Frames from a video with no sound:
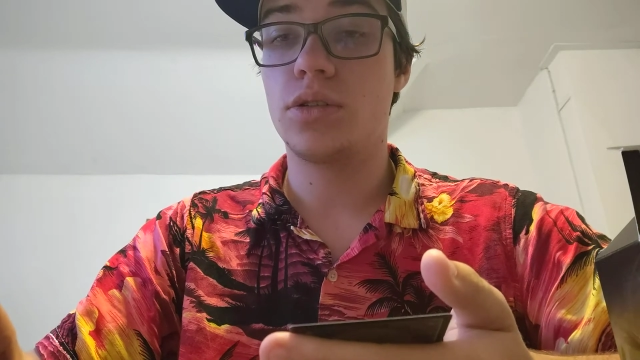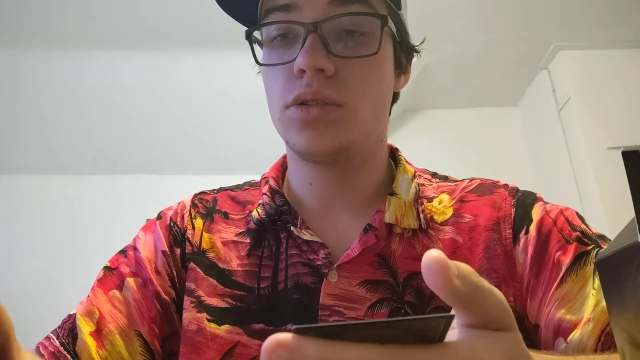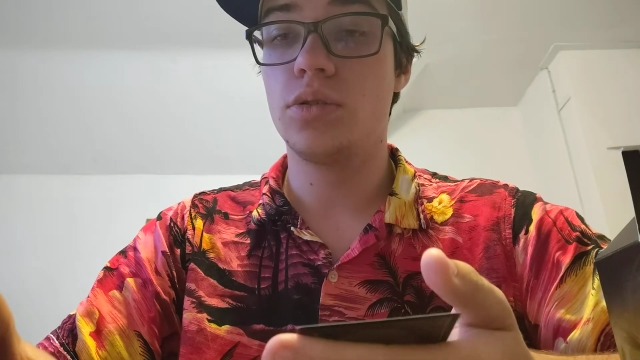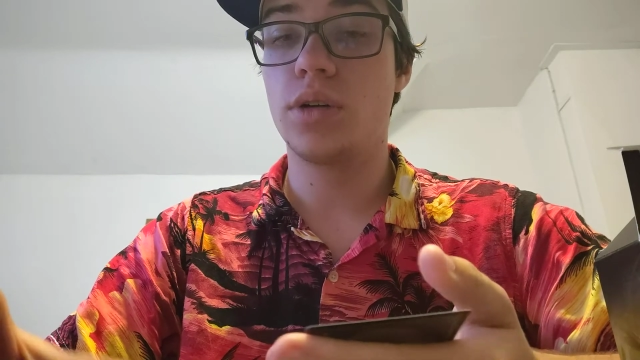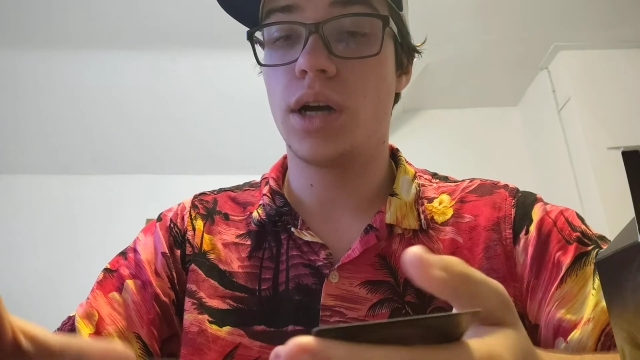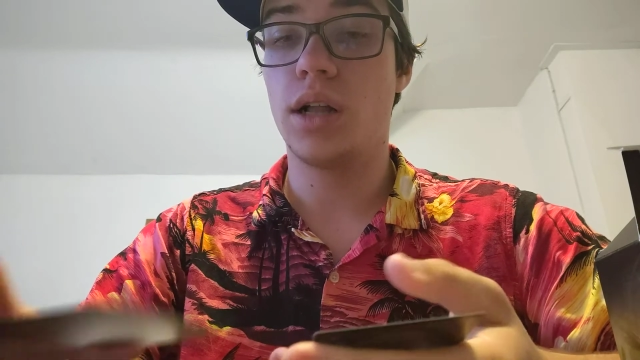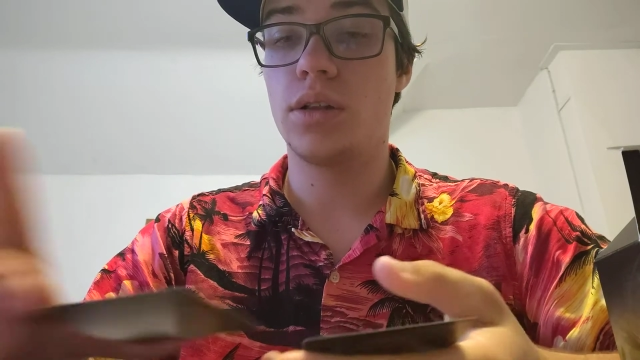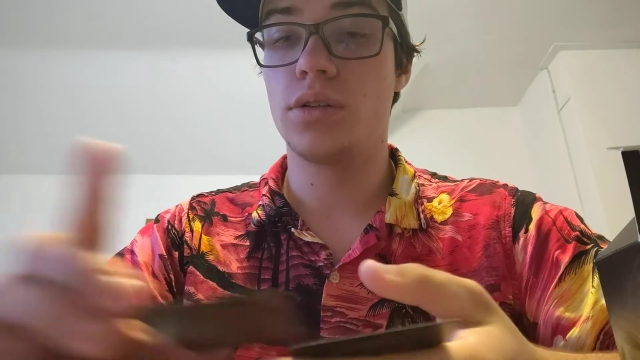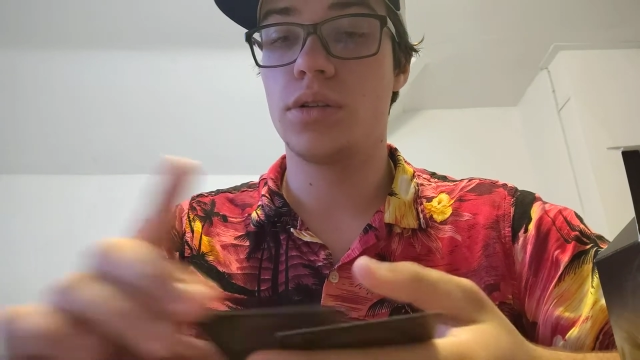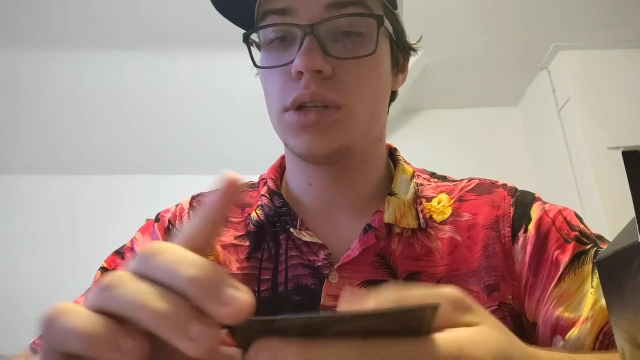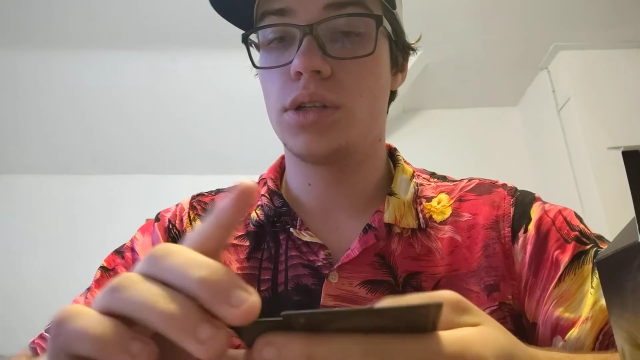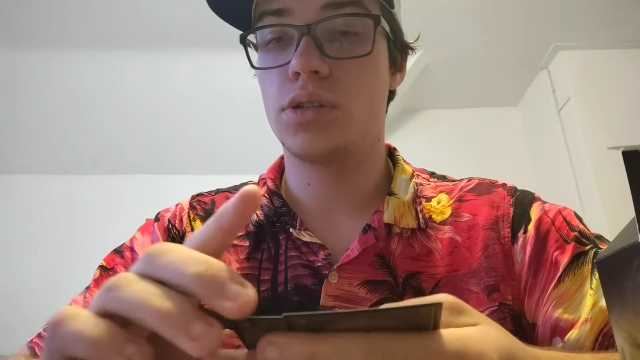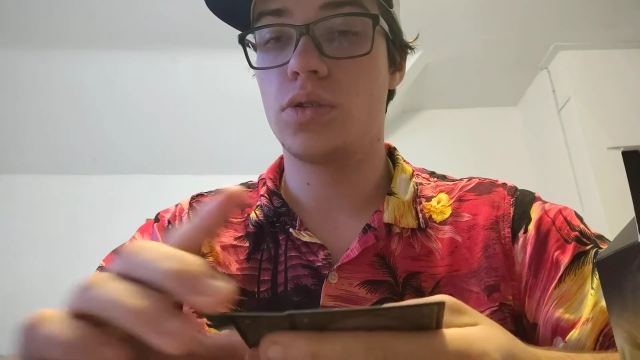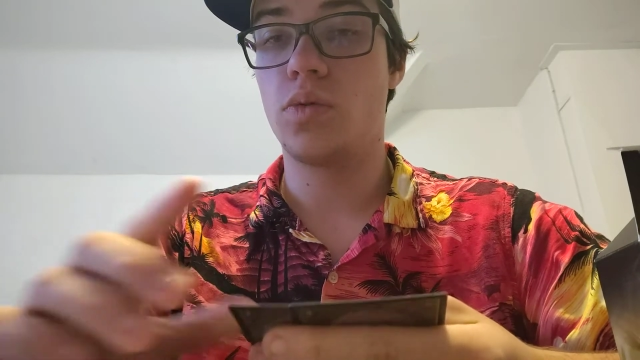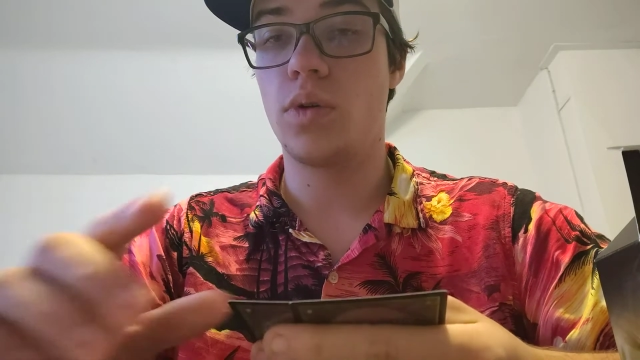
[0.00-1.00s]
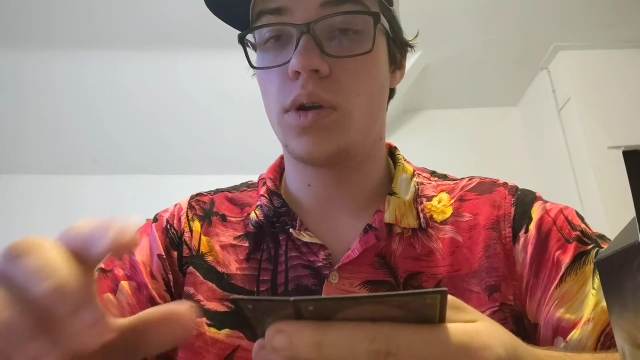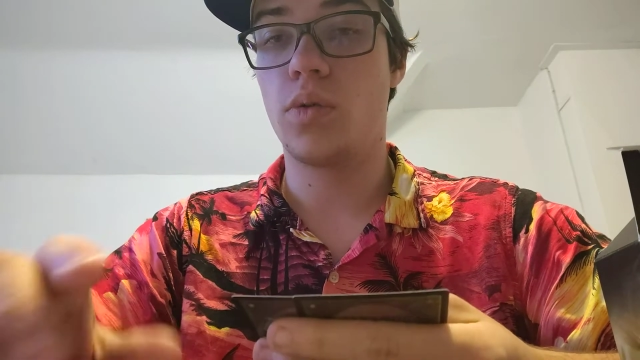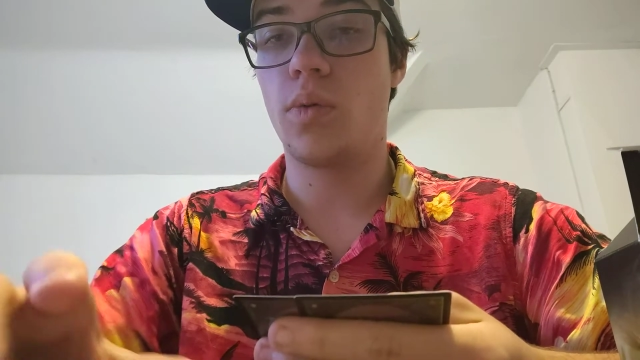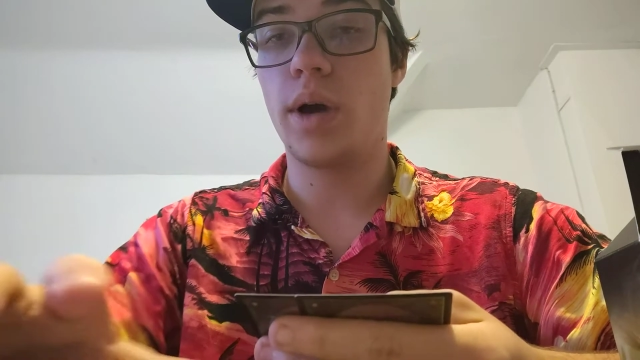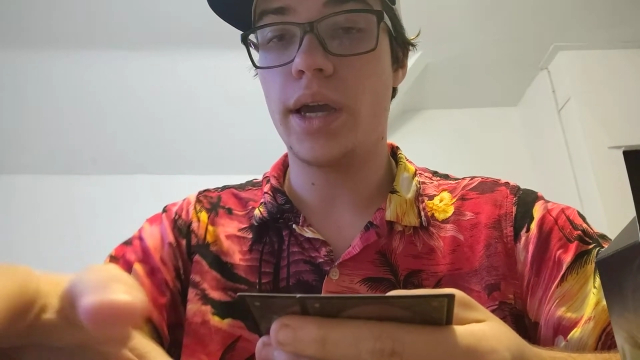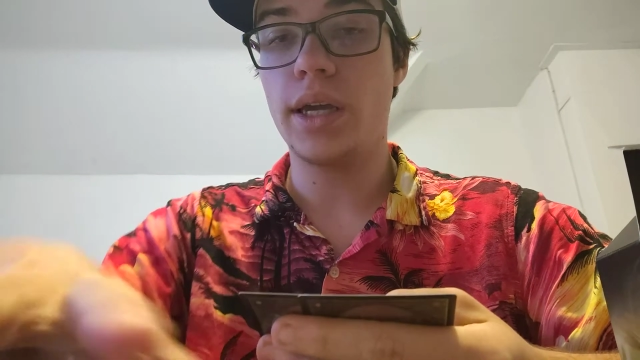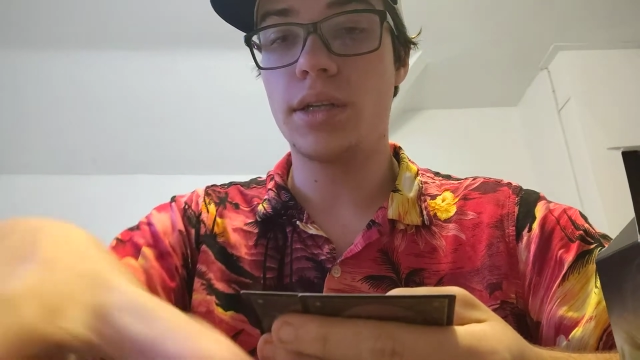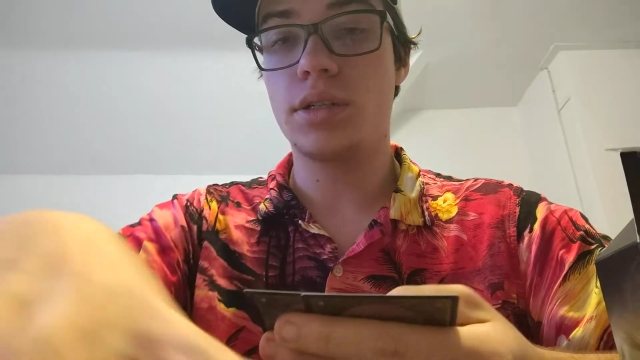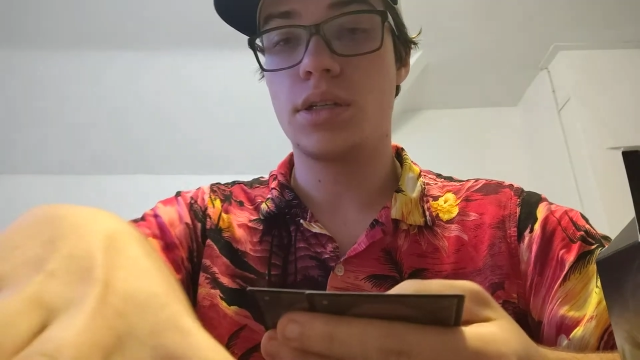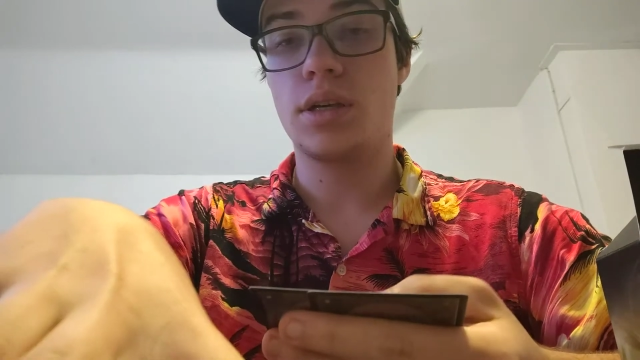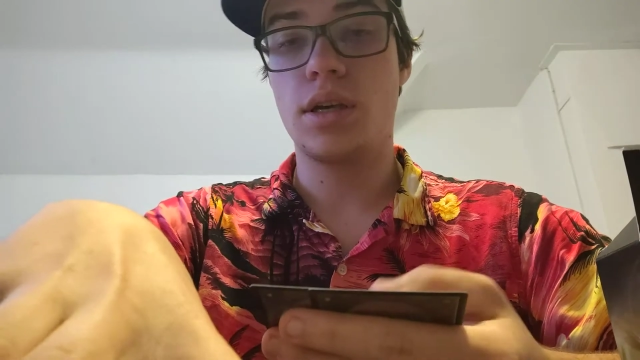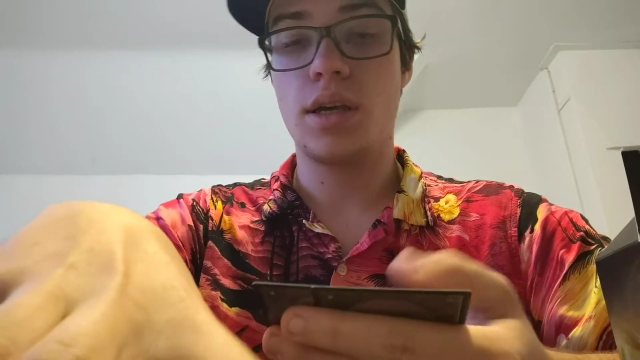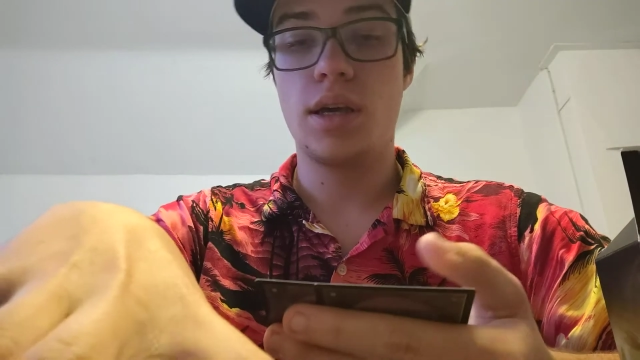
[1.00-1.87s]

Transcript: 2 colorless, 1 white.